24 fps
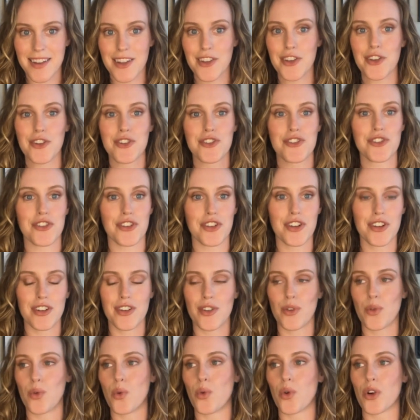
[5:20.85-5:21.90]
your shirt
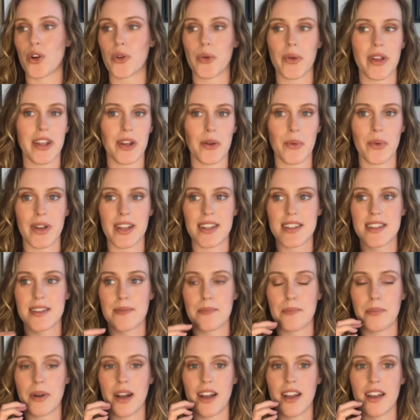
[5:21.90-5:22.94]
or create a waist
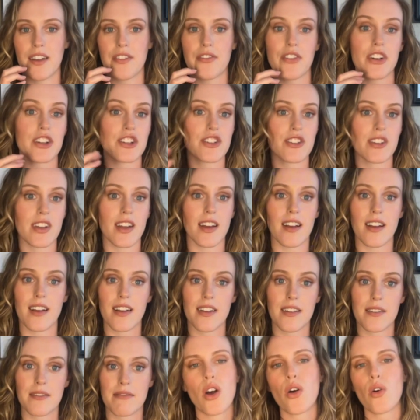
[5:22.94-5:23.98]
by a French tuck.
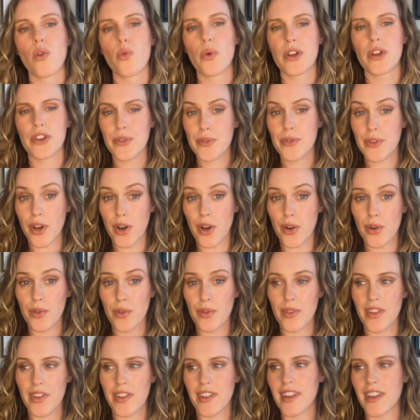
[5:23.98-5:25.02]
When you
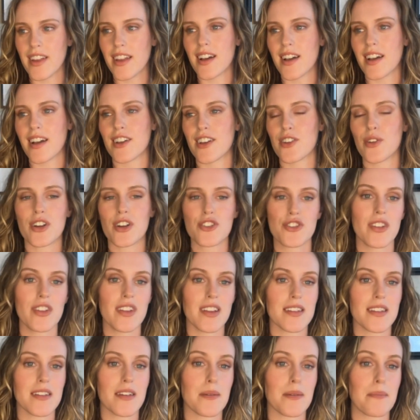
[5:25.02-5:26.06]
don't, you actually
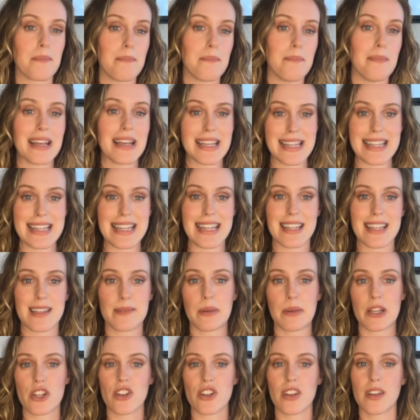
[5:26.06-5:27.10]
look messy.
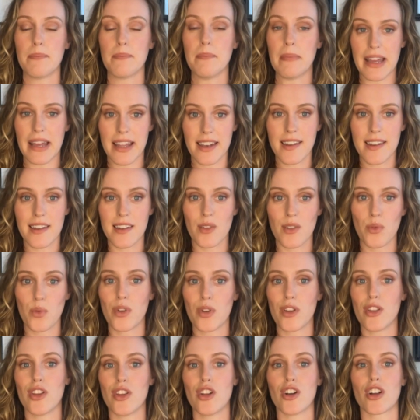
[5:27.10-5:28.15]
Especially men
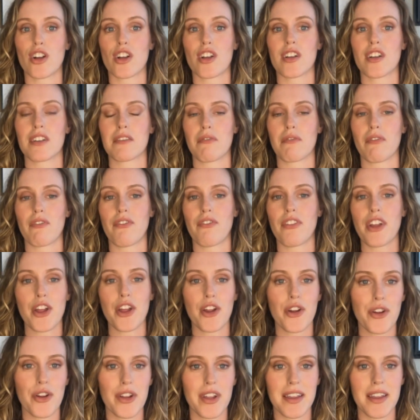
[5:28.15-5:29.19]
will look
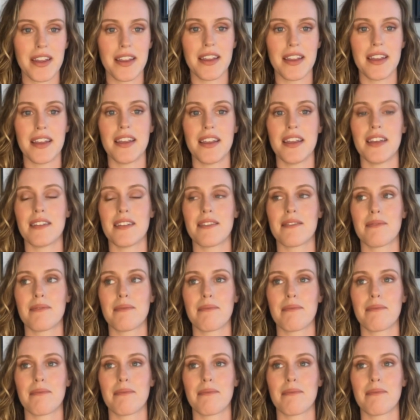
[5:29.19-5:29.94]
very